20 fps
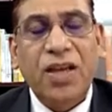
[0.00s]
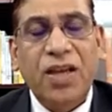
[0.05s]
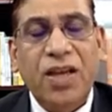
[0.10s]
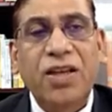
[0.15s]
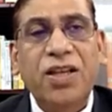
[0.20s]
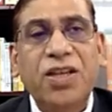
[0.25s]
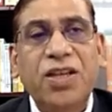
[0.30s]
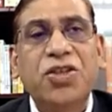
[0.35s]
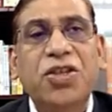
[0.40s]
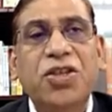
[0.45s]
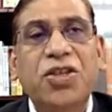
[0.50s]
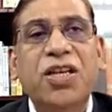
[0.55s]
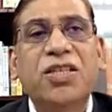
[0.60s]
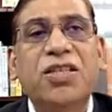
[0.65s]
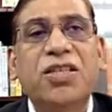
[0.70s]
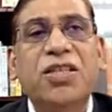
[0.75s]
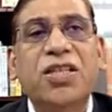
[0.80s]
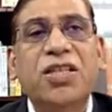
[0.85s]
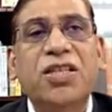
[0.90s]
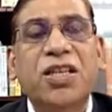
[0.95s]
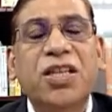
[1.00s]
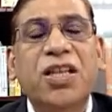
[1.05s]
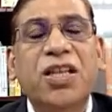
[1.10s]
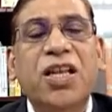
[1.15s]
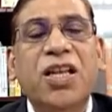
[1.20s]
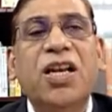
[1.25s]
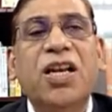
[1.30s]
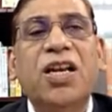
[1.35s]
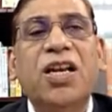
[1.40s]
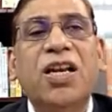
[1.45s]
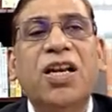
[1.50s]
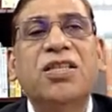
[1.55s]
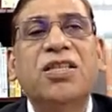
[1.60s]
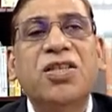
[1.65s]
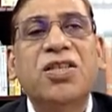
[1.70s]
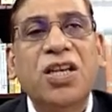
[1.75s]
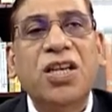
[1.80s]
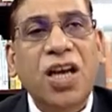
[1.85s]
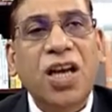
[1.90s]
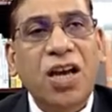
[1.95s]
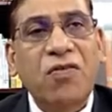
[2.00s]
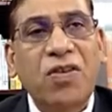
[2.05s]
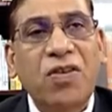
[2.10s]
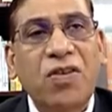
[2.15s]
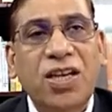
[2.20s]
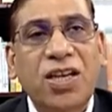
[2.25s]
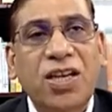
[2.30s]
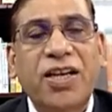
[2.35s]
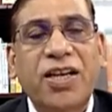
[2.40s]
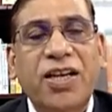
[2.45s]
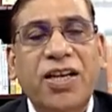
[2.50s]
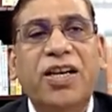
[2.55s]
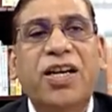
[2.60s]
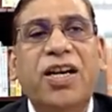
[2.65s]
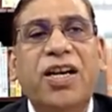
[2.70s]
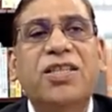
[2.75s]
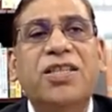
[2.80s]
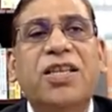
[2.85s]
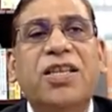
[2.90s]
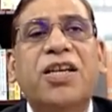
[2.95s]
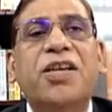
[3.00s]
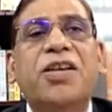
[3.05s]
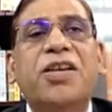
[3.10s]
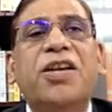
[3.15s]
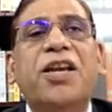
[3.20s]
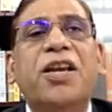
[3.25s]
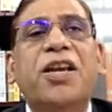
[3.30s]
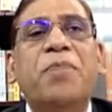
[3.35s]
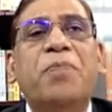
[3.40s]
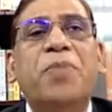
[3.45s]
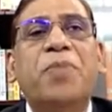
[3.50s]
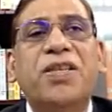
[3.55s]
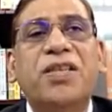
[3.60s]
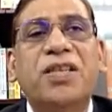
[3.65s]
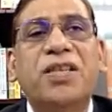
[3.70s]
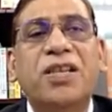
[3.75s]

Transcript: And initially, Satchidanand Sinha was elected as the interim